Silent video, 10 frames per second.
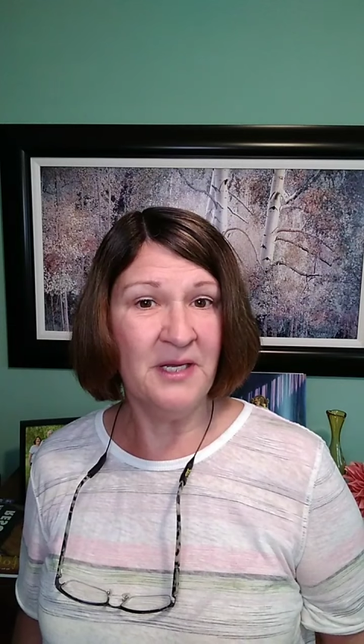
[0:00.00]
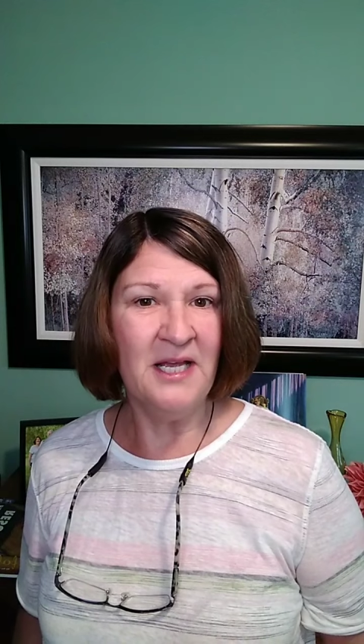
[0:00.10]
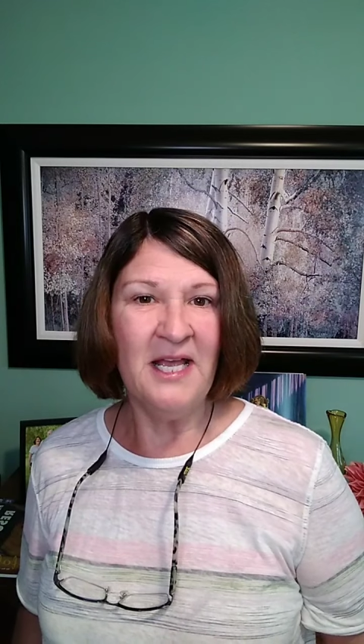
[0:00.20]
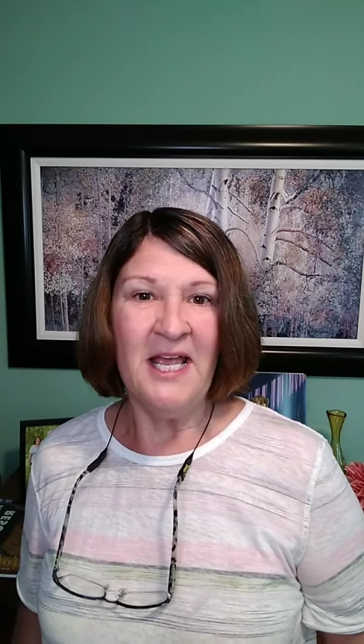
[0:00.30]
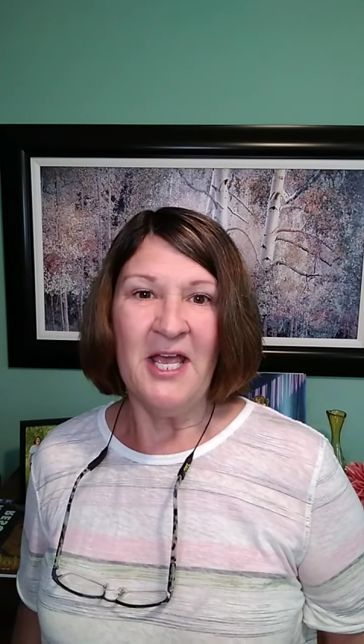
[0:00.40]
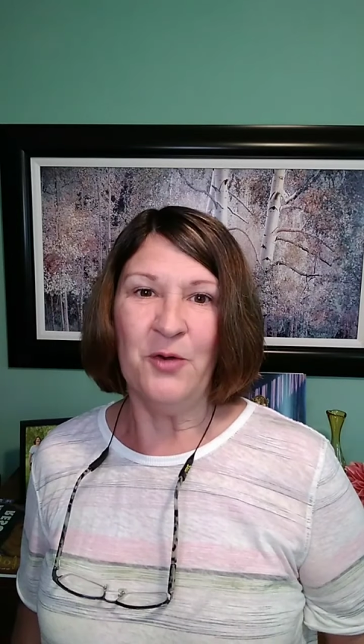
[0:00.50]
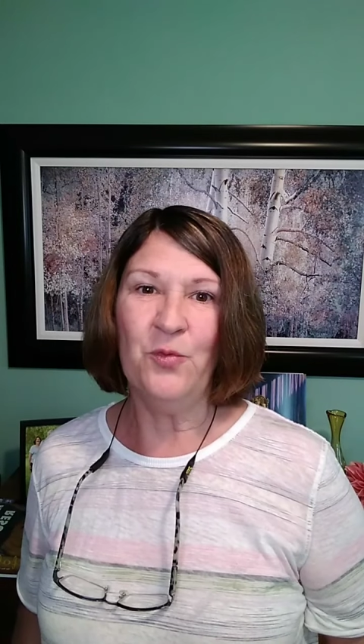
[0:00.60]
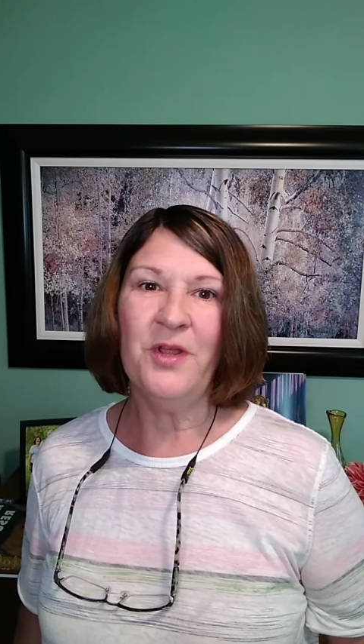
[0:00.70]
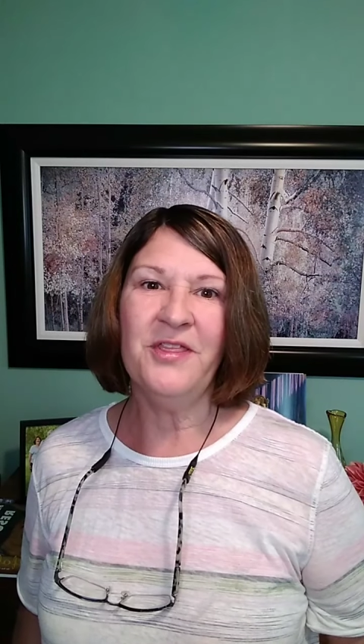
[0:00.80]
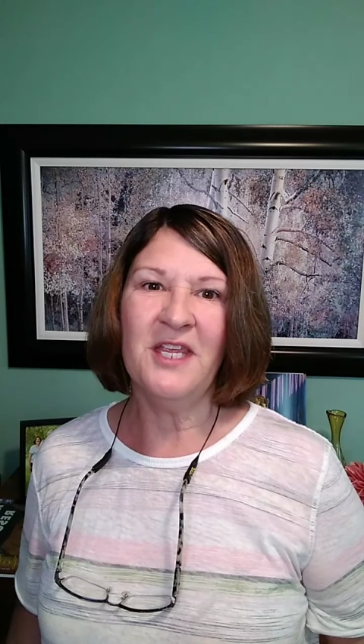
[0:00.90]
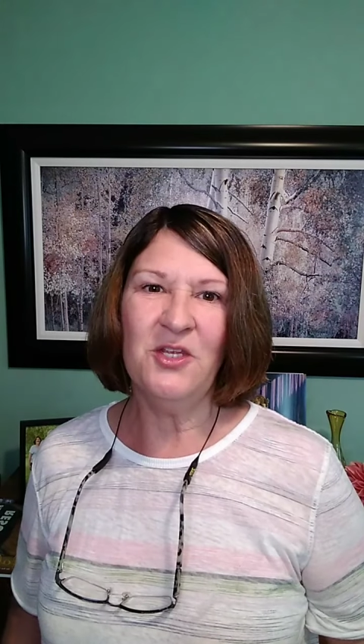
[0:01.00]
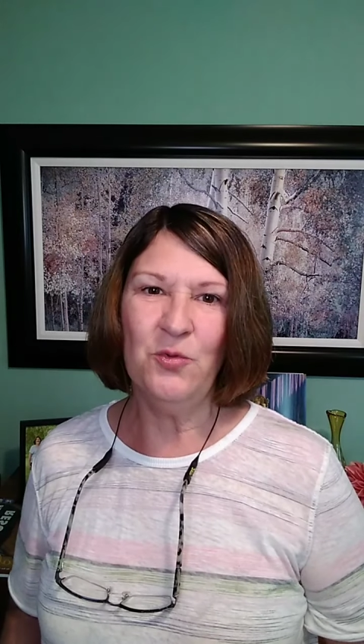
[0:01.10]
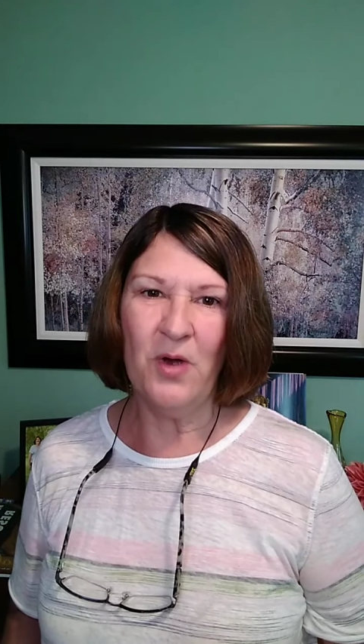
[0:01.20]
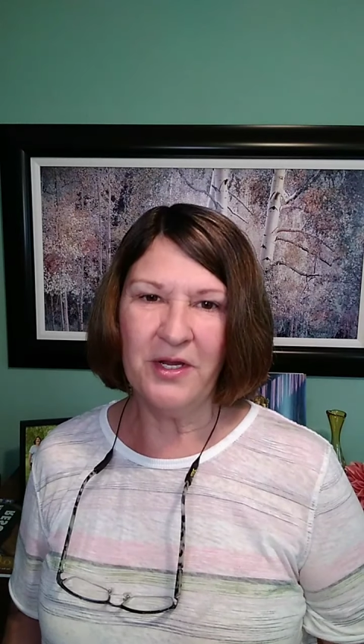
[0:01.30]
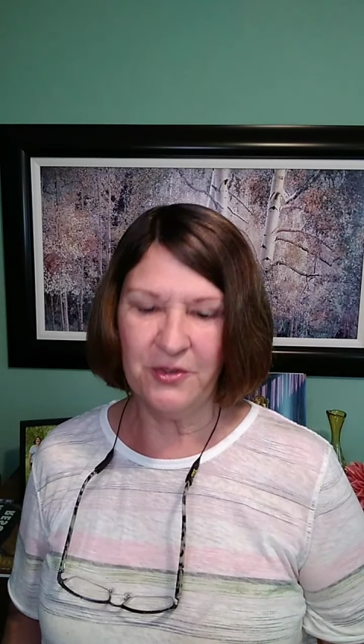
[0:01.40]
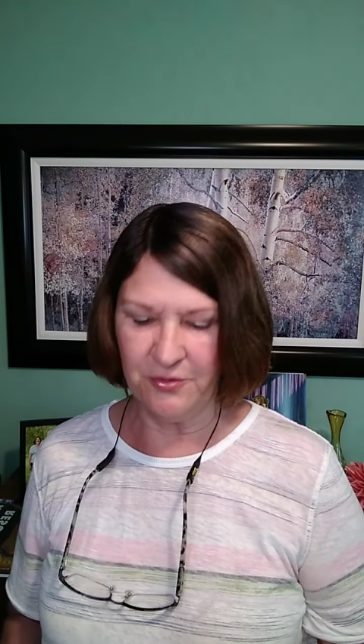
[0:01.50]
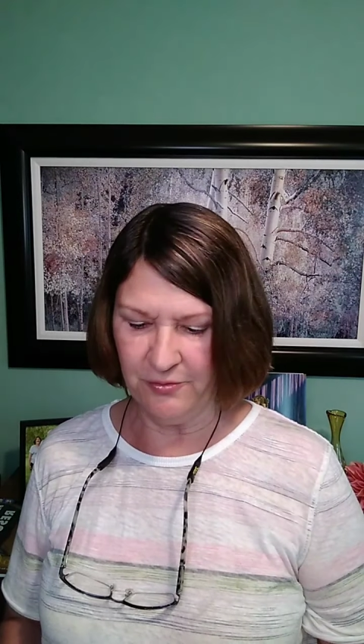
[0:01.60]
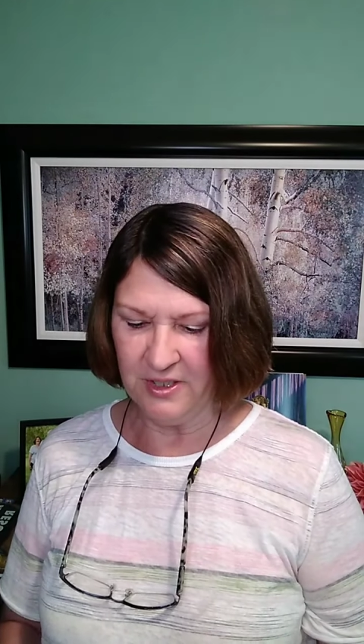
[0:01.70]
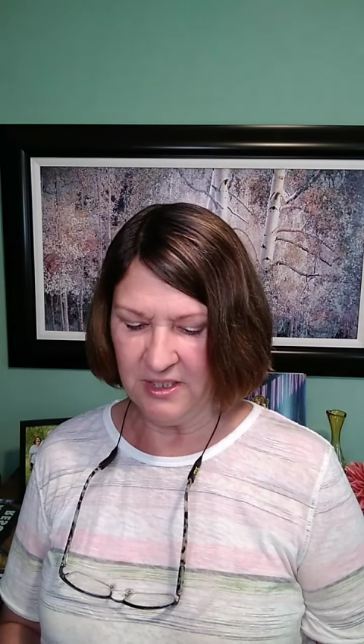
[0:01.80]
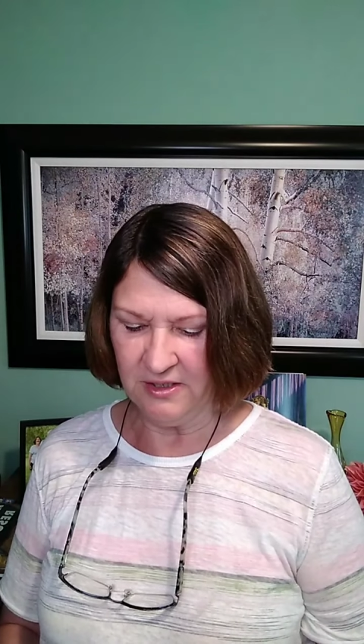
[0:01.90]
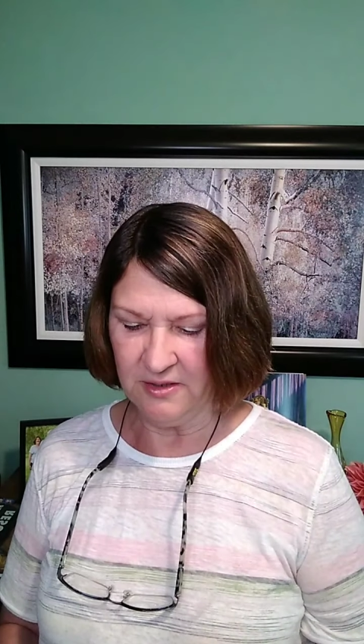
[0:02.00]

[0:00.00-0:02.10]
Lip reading: And one thing you want in your curriculum